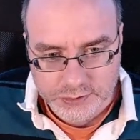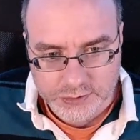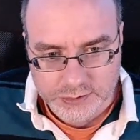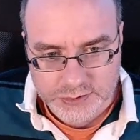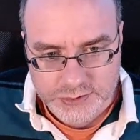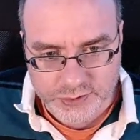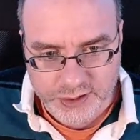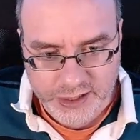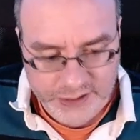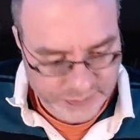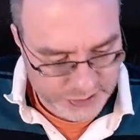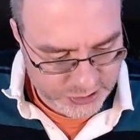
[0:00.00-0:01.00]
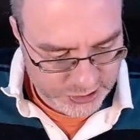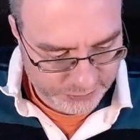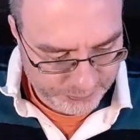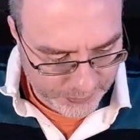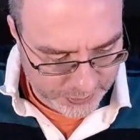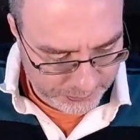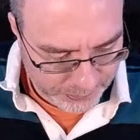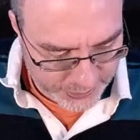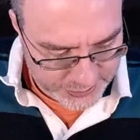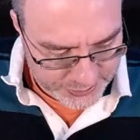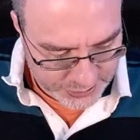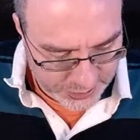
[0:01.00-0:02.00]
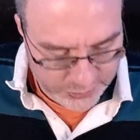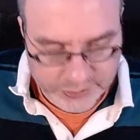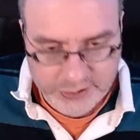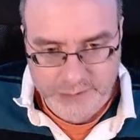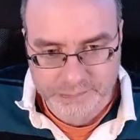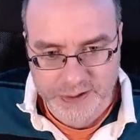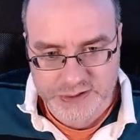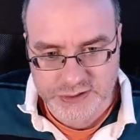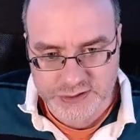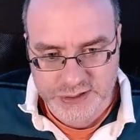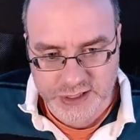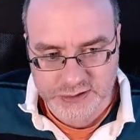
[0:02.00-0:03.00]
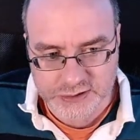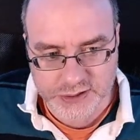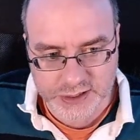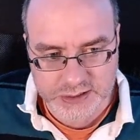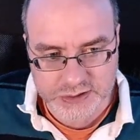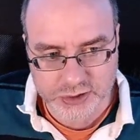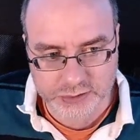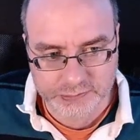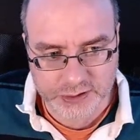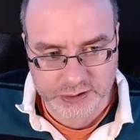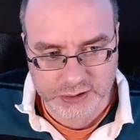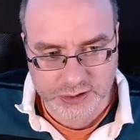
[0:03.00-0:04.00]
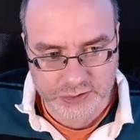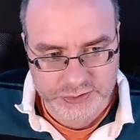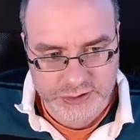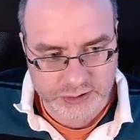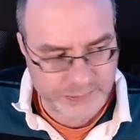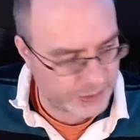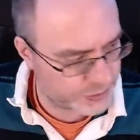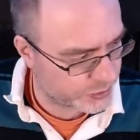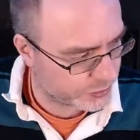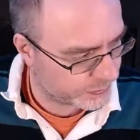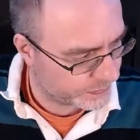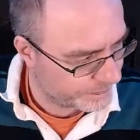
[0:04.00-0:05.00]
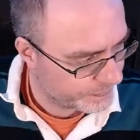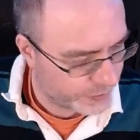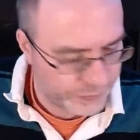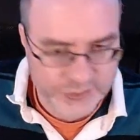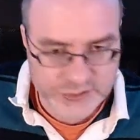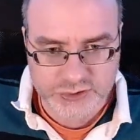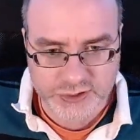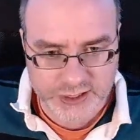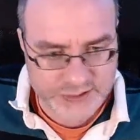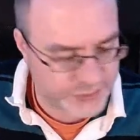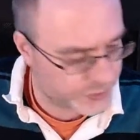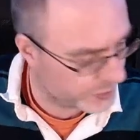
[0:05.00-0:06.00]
So I have the shift button pressed down and I'm pressing section, and that's opening and closing the mixer, which you can't see